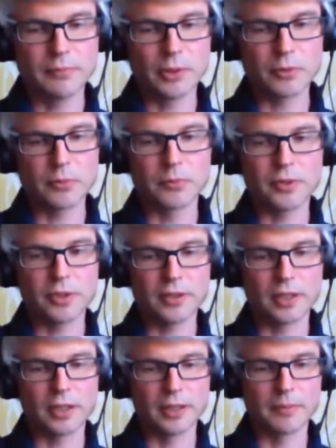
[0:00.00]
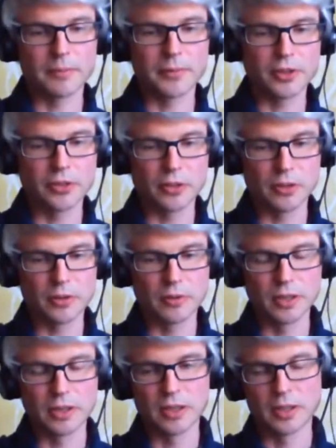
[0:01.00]
models to
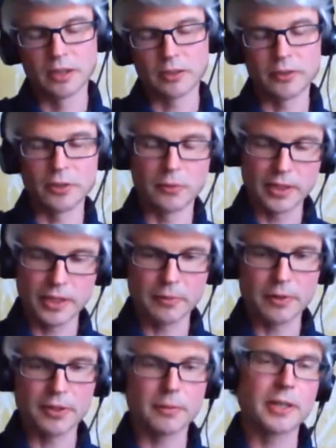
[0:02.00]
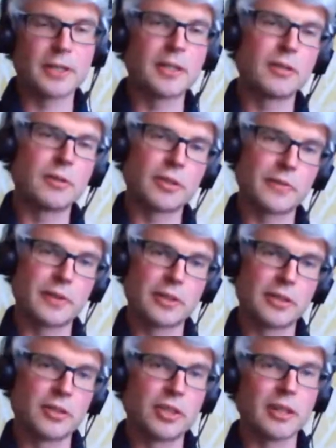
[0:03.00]
neural networks to basically
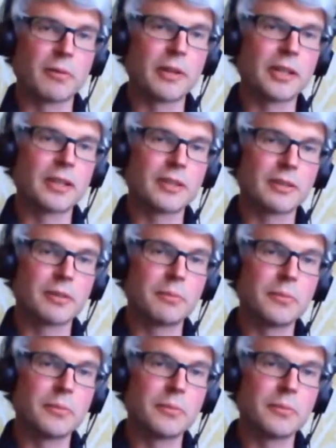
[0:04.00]
artificially generate